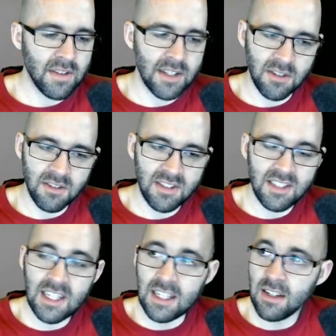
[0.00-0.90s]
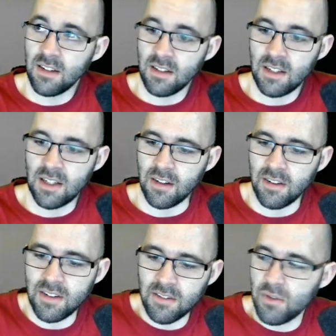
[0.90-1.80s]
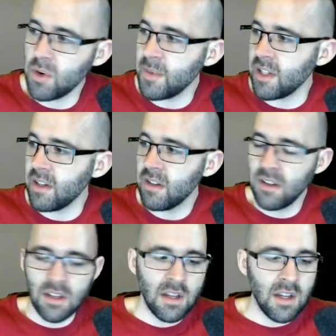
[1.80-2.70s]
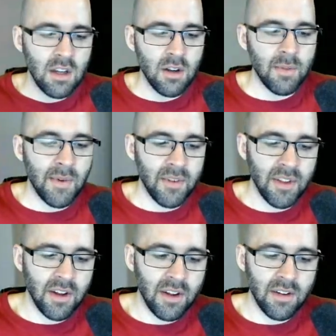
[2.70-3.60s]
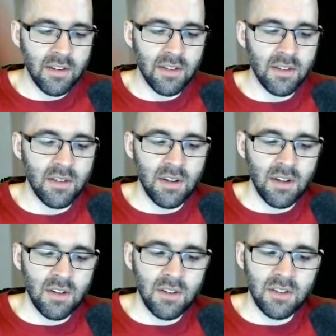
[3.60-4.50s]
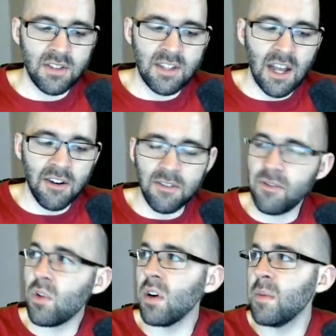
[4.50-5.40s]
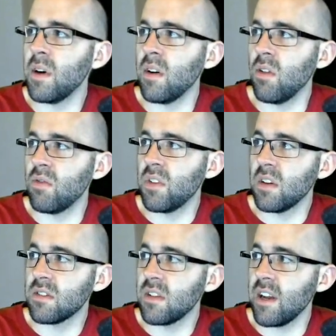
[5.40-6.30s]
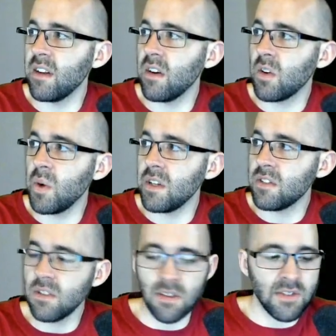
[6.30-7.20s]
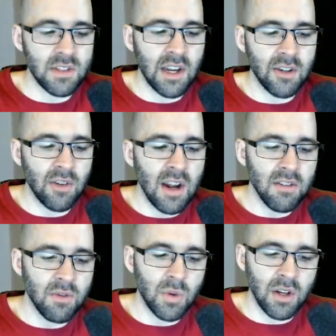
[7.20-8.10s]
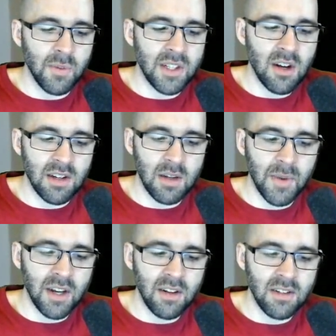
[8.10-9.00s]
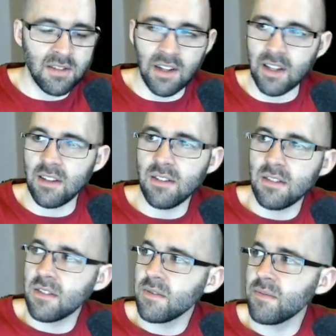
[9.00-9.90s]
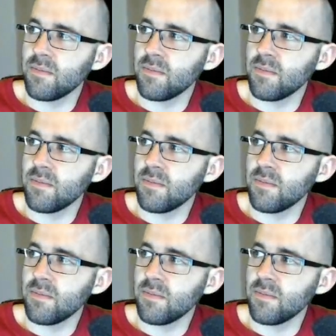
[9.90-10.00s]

That's our c here in the formula. Remember the standard form of a sine equation, of a sine graph. We're going to be talking about it is like this.